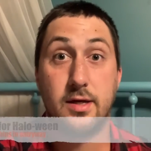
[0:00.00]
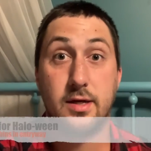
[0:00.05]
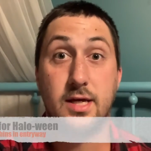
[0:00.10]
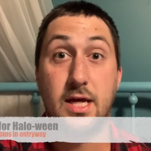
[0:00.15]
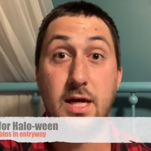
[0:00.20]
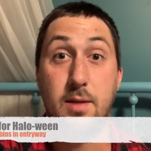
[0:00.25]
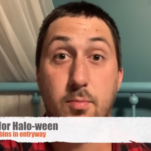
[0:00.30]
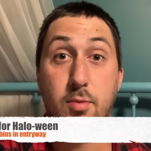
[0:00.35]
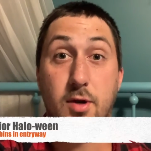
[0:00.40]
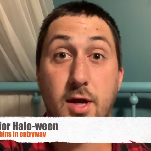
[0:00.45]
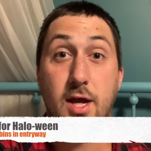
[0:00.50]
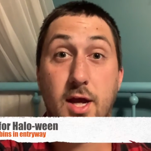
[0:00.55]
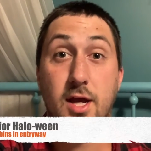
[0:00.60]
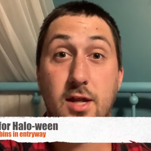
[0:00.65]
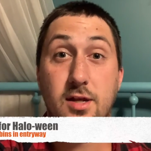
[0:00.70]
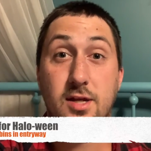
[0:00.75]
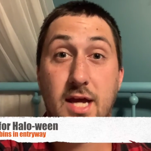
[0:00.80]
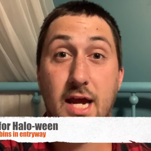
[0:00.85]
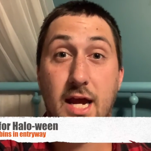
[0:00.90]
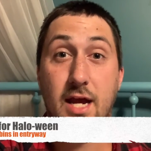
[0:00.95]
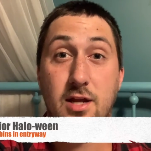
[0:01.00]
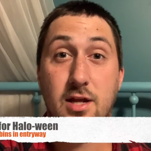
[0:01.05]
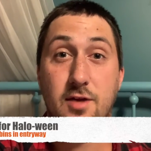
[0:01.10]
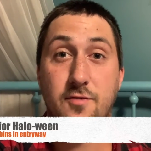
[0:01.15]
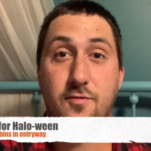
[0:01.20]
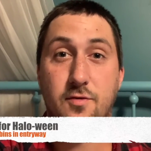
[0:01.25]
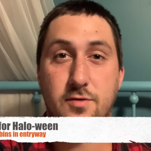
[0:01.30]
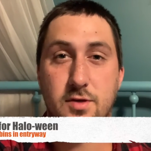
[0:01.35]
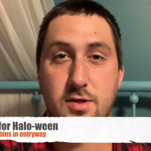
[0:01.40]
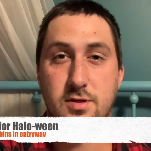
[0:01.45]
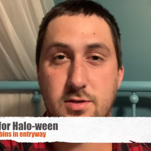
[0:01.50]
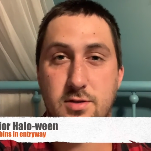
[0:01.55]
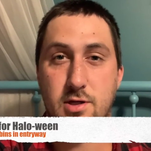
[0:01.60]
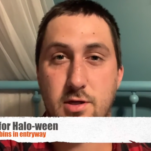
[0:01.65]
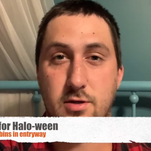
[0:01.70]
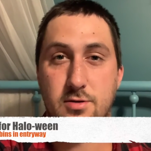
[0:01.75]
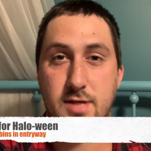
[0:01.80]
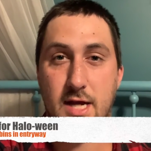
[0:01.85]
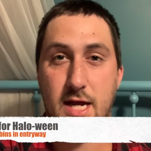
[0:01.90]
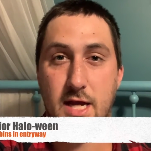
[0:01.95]
Keep bringing in candy for this
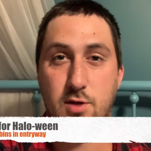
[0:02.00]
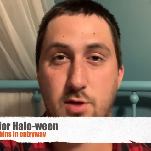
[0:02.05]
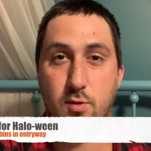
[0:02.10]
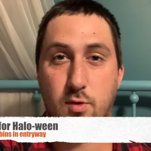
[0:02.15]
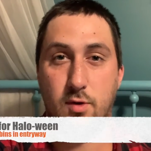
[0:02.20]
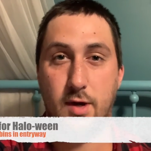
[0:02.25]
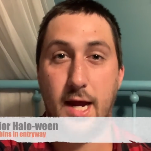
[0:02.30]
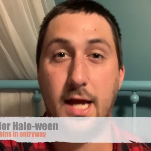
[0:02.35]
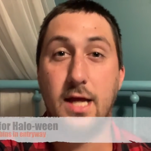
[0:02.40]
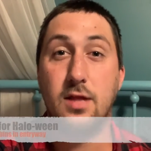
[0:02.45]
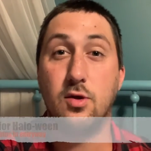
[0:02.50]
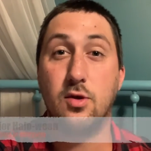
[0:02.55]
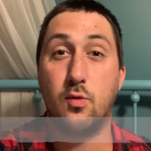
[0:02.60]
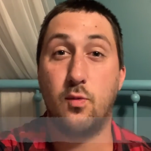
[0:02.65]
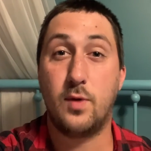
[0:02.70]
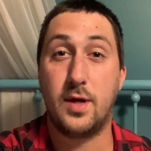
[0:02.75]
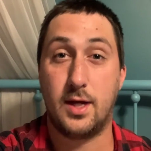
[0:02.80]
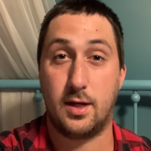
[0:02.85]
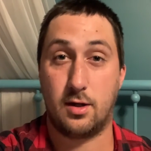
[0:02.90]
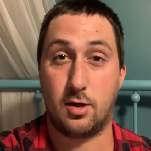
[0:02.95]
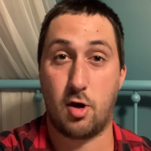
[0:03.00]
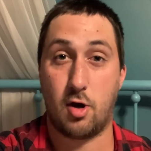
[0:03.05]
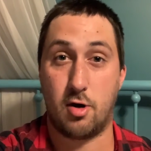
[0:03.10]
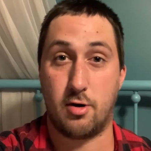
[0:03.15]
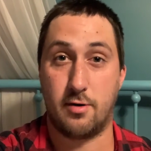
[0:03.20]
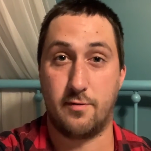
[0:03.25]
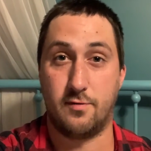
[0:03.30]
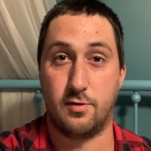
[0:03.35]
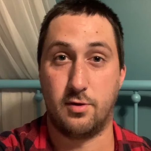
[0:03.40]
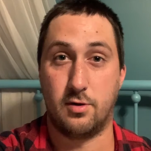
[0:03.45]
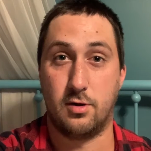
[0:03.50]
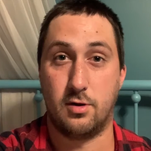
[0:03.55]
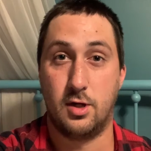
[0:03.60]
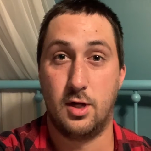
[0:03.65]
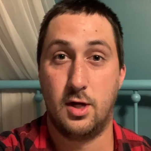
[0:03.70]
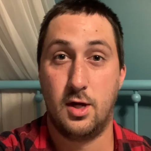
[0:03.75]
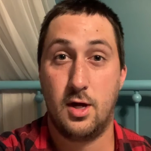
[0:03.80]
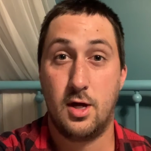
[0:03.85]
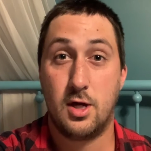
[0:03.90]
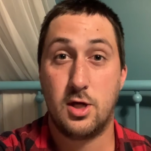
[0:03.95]
year's annual Halloween Carnival.
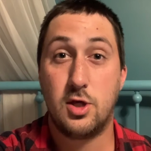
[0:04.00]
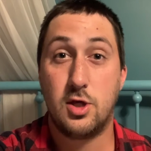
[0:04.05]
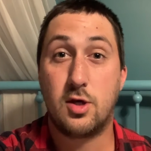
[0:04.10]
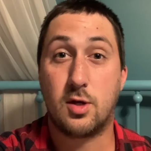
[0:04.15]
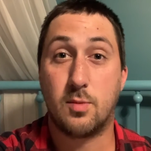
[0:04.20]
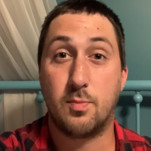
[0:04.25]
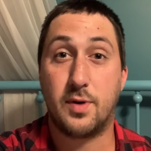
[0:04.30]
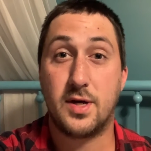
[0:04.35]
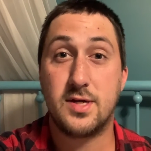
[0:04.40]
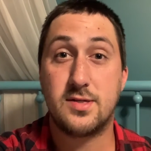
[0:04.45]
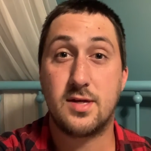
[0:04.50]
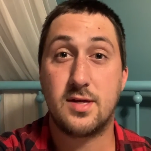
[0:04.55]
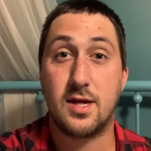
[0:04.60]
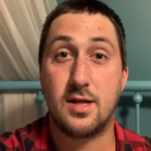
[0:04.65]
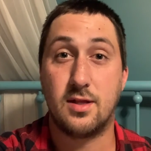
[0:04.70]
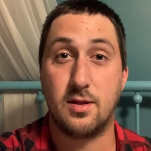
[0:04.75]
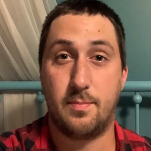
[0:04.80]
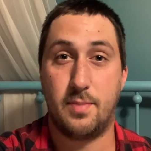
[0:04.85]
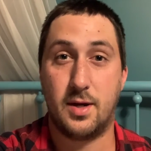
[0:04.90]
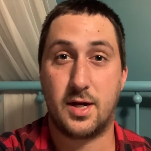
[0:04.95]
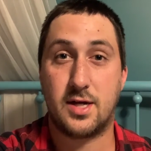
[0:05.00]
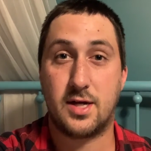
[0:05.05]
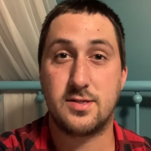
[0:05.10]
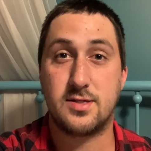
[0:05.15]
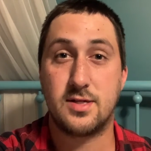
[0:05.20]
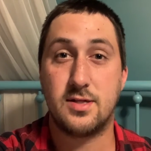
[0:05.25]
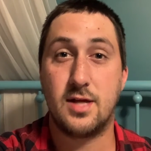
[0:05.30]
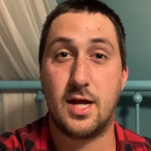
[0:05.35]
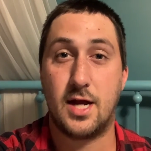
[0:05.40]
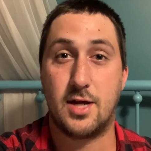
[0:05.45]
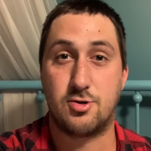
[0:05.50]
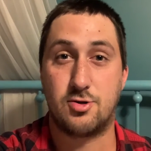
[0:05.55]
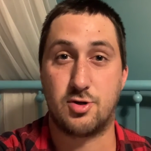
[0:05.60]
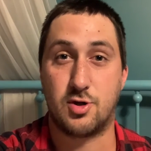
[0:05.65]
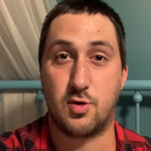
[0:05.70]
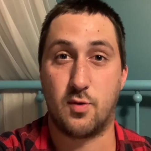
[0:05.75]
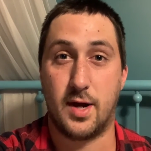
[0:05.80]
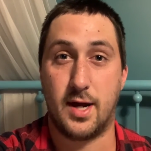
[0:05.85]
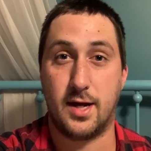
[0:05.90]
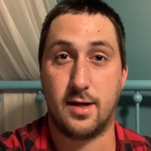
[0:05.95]
You can place it in the buckets in the
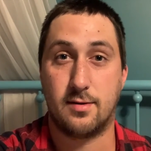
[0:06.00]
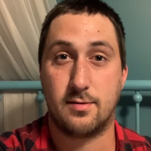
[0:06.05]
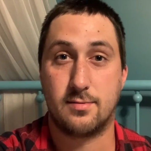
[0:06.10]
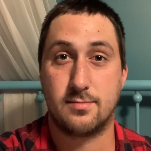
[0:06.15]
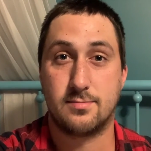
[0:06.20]
entryway.